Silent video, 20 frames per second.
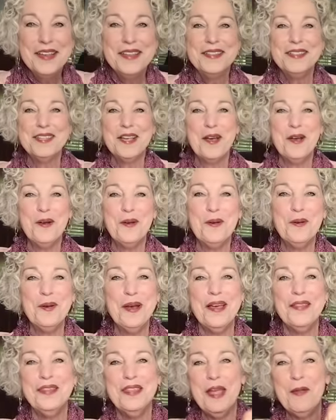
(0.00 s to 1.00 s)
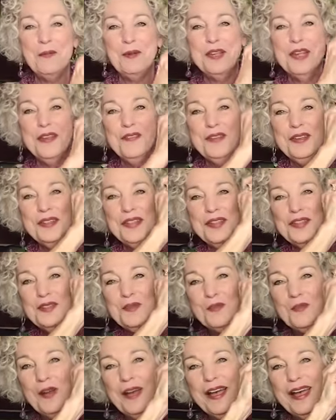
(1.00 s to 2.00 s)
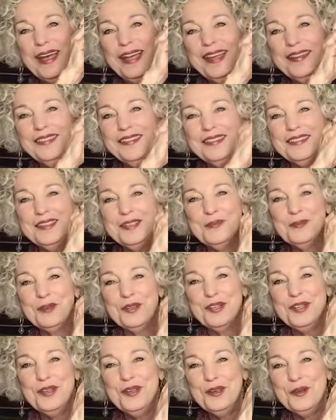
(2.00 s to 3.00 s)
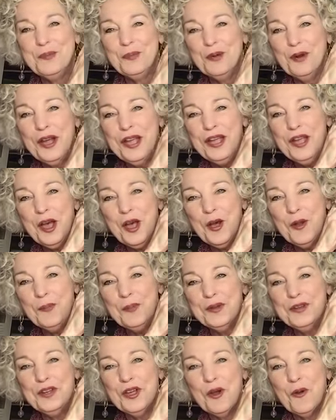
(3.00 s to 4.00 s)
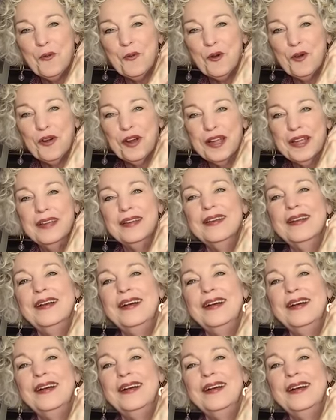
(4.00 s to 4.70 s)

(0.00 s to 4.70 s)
So they were giving these away. I thought these were cute. Pray, hope, and don't worry.